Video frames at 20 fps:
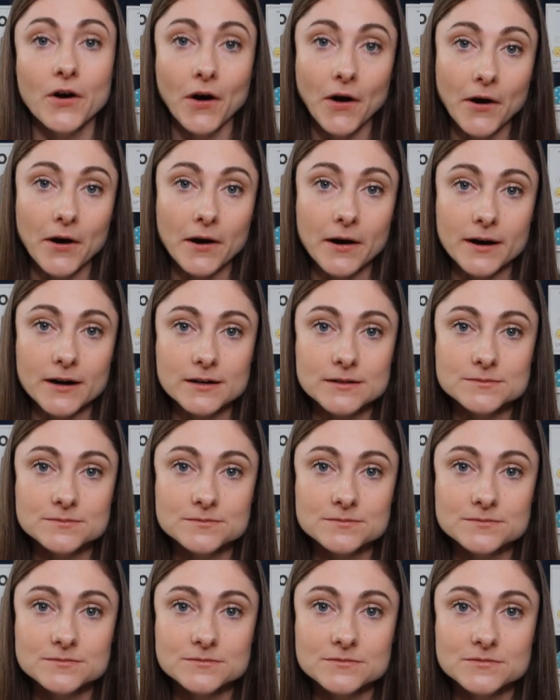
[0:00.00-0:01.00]
R.
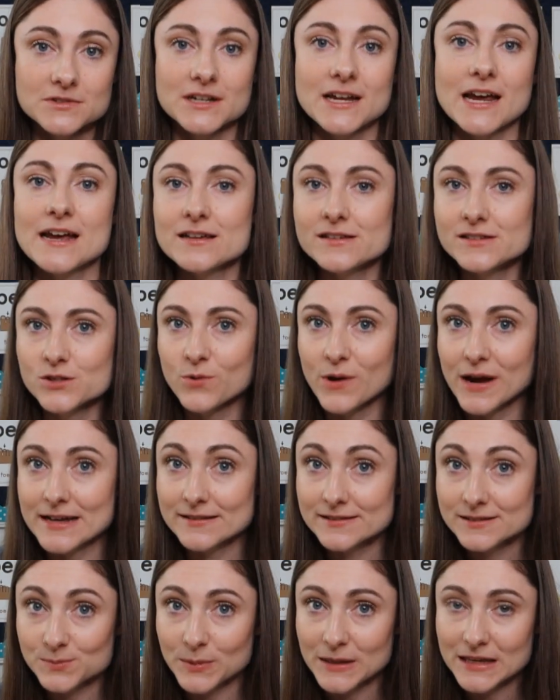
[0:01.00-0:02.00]
Okay, so I
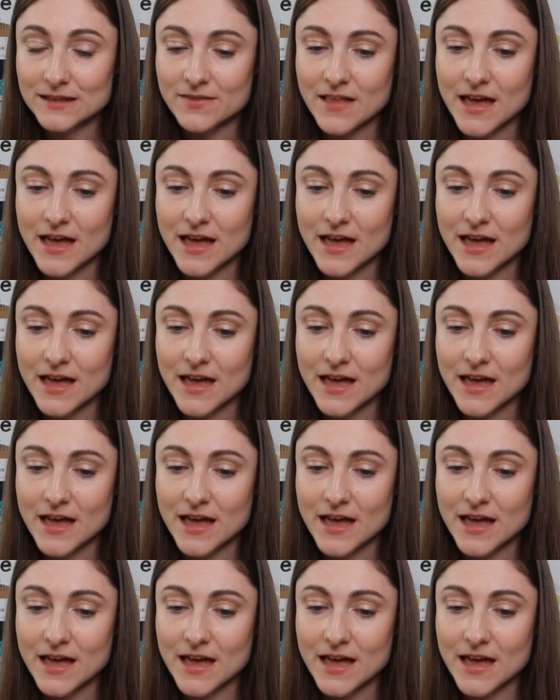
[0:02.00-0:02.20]
explain